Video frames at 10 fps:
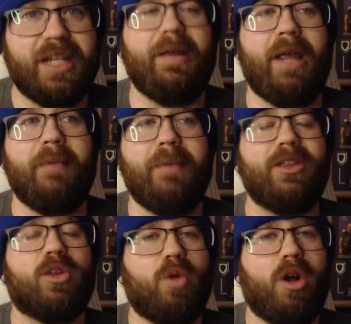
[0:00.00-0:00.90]
He
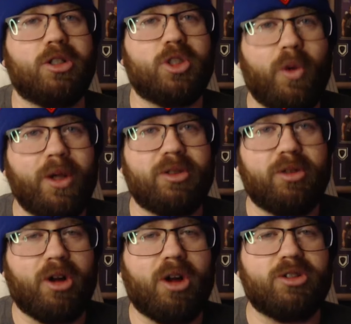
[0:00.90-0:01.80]
made the wrong choice in
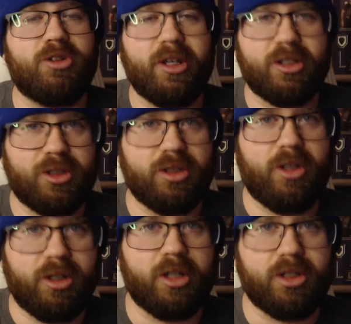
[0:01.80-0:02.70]
regards to
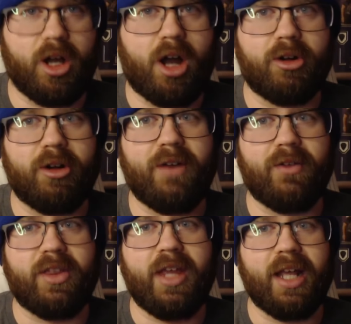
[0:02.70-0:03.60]
his daughter and
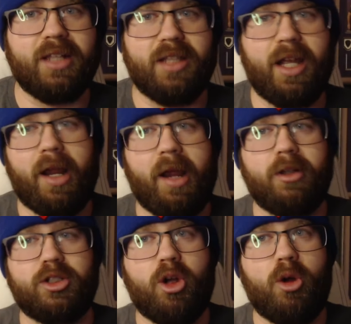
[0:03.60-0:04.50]
everything, and
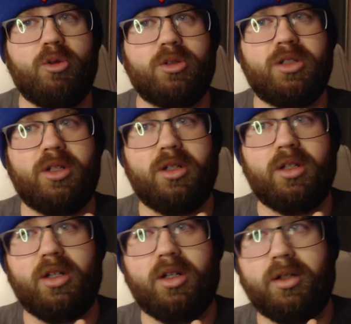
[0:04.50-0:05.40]
he chose,
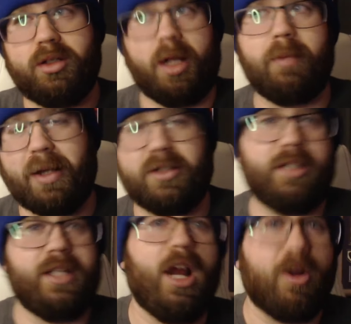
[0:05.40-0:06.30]
like,
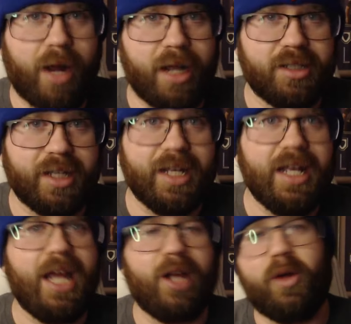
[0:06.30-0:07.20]
basically terrorizing
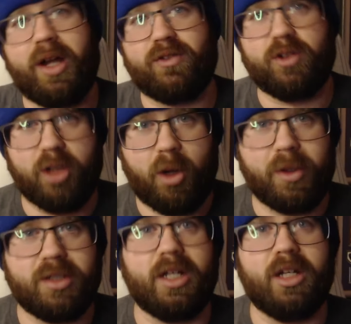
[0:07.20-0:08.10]
and going after
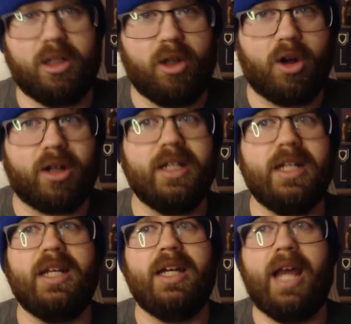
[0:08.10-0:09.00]
Lois and Clark
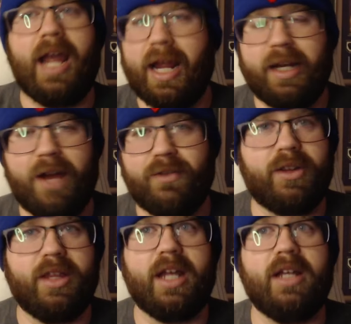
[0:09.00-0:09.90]
and
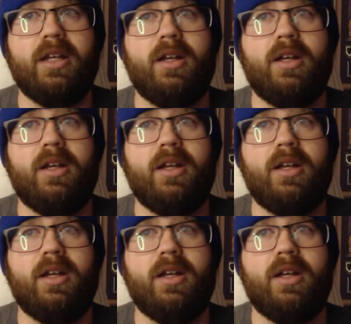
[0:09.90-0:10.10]
everything,